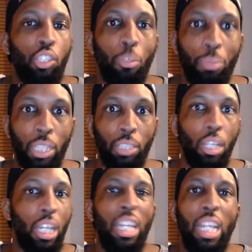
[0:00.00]
top six,
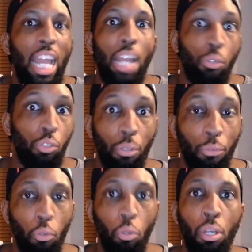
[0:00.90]
let alone the top
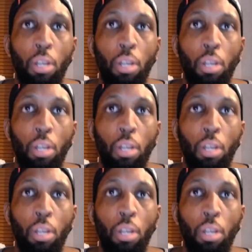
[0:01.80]
four.